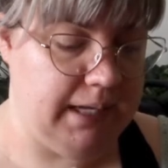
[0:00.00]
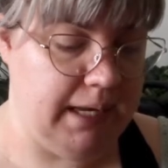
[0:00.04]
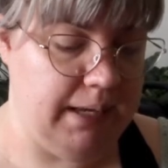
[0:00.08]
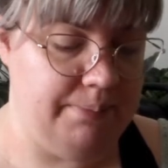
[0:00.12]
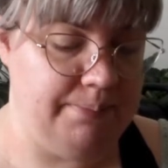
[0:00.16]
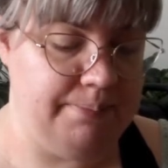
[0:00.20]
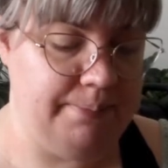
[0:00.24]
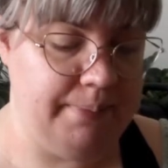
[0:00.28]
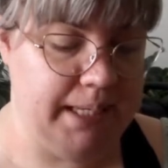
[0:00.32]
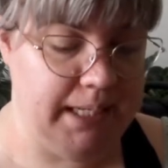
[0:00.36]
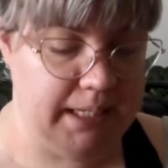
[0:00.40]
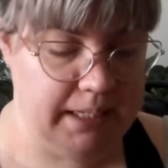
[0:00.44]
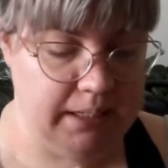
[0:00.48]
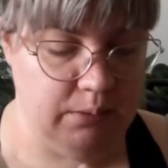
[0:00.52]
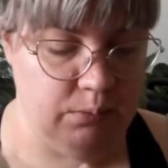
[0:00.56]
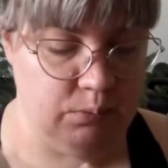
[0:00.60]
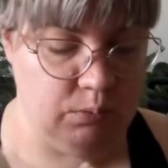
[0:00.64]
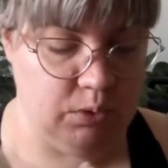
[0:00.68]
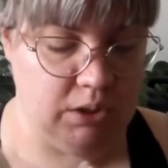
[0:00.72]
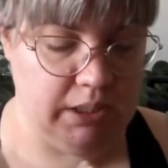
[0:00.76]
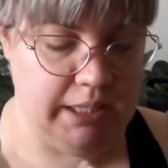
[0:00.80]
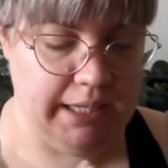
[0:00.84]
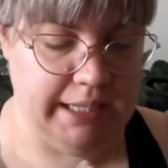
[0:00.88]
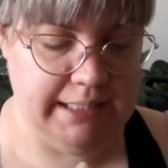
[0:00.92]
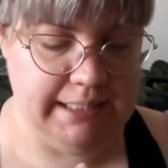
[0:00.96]
And medium
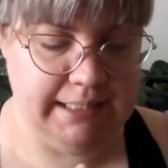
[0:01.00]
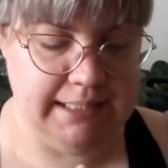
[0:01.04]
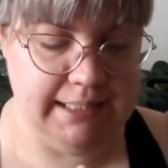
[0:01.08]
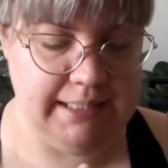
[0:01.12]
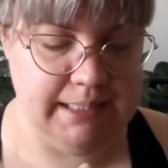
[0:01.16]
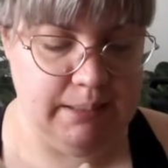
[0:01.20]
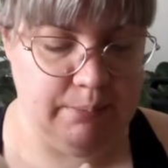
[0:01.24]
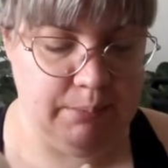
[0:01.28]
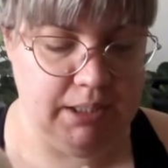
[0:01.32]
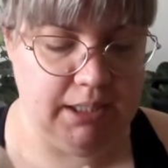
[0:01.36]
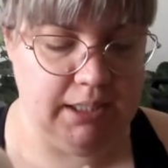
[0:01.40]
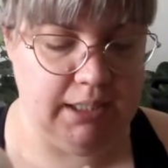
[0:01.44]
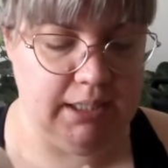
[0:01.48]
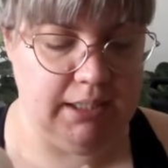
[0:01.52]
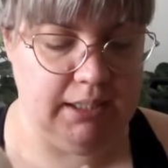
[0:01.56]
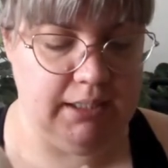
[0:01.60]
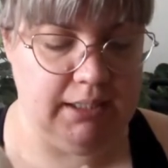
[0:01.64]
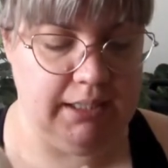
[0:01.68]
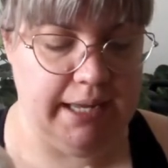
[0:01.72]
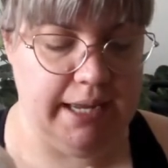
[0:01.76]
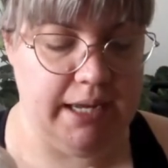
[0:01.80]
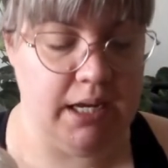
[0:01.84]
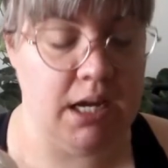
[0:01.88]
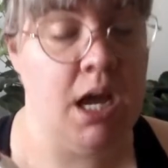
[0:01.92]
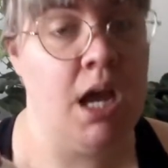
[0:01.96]
wool has a similar
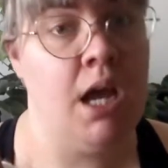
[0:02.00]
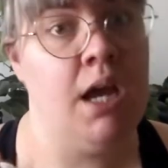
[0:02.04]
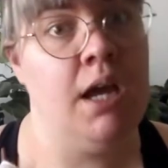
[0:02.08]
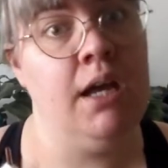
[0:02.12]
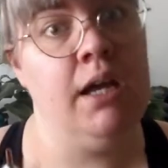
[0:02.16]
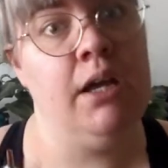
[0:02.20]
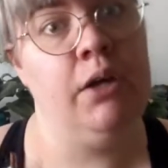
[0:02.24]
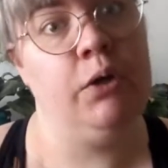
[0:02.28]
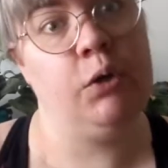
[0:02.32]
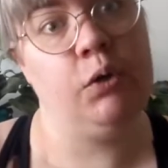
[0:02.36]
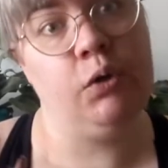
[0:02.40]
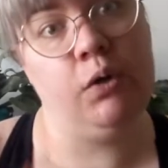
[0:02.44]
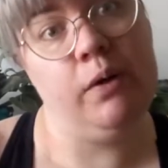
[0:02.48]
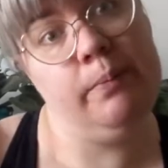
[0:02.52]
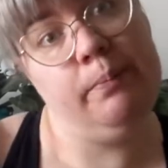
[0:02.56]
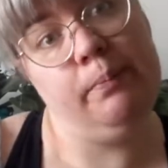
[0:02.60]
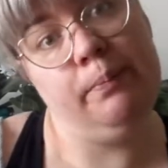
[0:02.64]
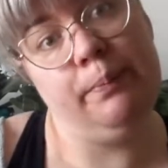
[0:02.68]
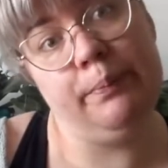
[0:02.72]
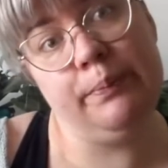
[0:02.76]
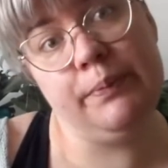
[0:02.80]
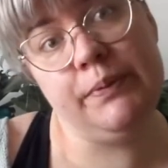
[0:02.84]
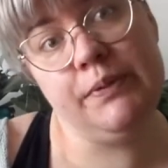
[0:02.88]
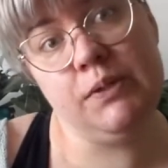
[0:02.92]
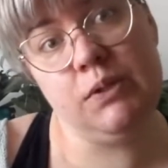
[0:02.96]
like crimp
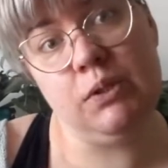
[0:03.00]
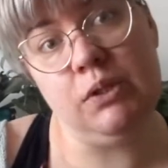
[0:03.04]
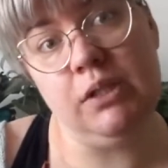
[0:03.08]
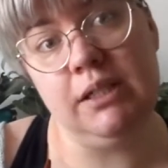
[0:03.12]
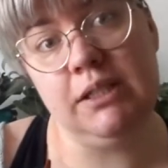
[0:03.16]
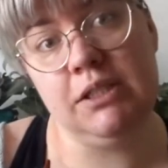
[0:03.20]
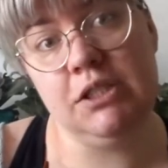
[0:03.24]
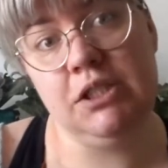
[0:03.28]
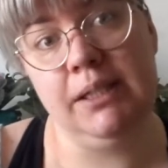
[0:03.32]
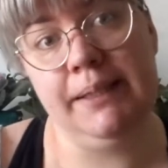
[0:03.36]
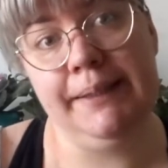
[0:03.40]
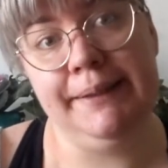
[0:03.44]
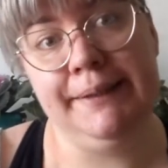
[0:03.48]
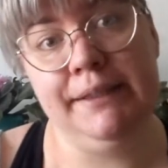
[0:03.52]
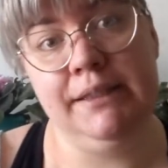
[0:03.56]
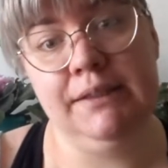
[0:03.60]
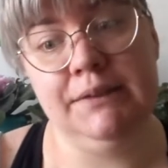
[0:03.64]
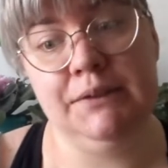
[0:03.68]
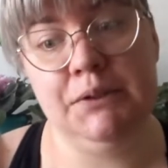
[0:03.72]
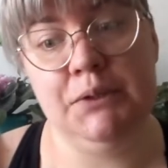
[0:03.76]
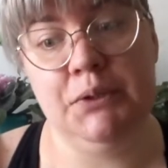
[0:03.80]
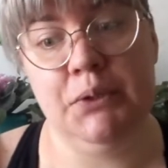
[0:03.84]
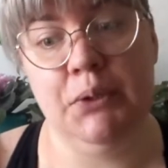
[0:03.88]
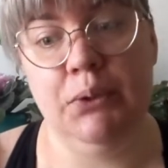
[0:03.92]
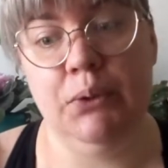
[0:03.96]
structure
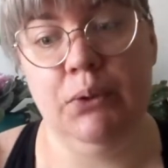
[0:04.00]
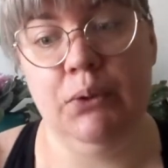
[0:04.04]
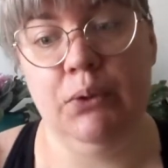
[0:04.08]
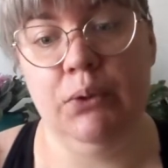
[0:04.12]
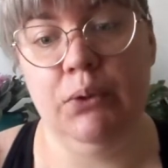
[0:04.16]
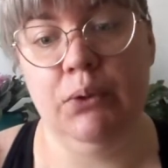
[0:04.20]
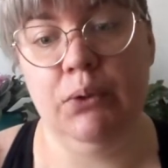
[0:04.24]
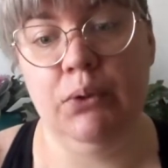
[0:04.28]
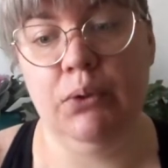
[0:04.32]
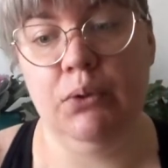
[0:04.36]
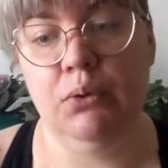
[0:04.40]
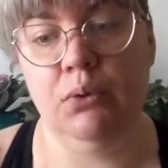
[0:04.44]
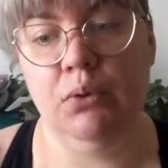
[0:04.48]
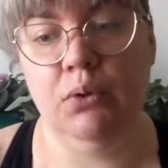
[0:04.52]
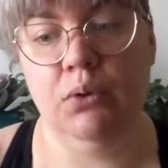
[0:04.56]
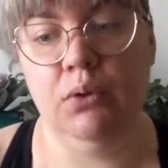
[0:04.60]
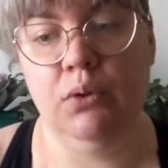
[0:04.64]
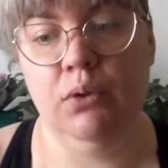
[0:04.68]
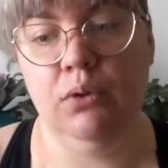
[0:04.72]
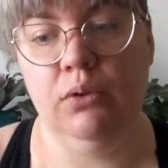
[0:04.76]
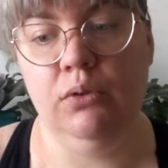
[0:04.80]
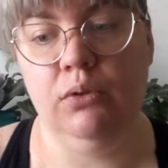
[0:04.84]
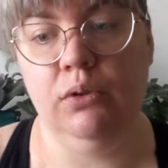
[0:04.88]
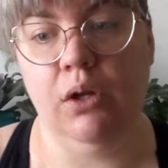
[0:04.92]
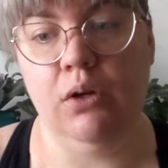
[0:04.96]
to
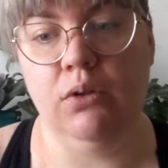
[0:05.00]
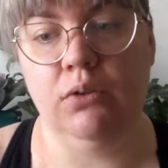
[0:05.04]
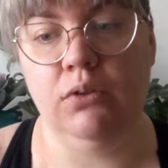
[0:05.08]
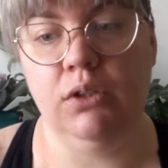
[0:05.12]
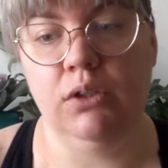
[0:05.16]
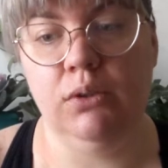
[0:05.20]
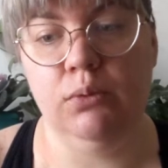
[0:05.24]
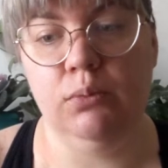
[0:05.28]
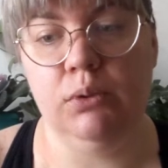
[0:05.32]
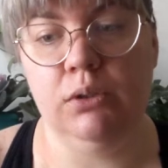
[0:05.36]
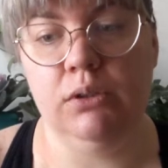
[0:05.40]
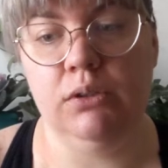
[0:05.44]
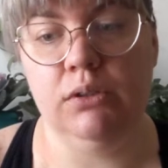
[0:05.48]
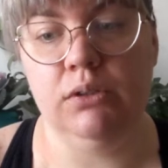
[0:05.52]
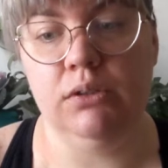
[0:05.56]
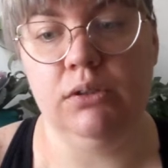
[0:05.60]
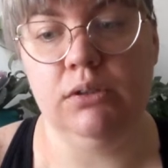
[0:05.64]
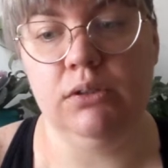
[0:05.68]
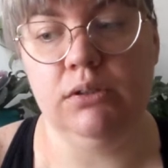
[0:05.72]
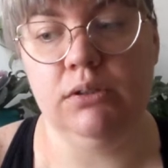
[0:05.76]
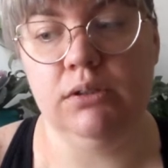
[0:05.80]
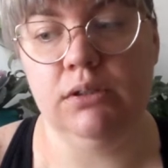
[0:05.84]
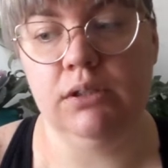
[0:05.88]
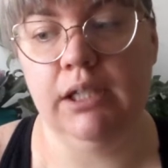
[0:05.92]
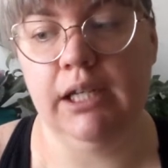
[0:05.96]
longer
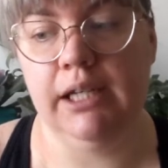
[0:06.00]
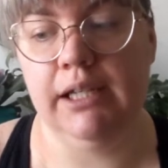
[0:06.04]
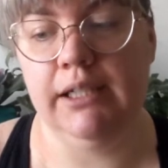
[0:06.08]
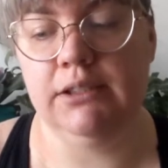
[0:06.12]
wool,